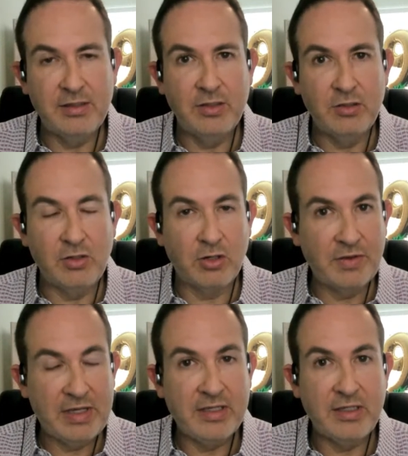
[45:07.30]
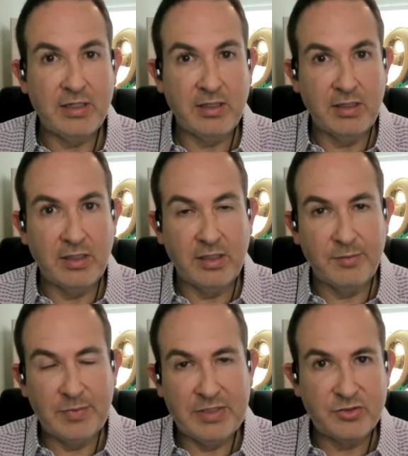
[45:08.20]
though, are they
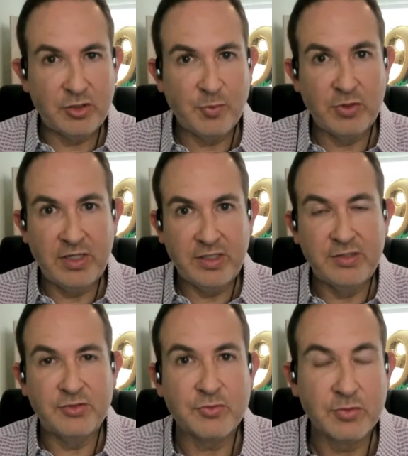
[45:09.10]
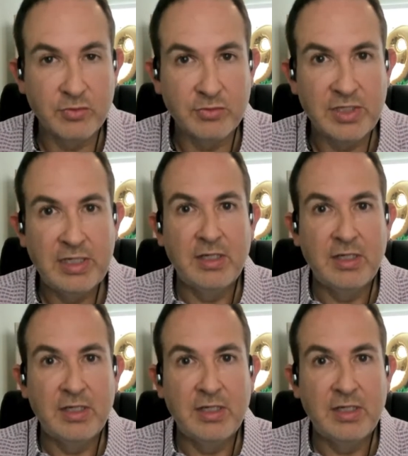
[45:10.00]
interpreted, construed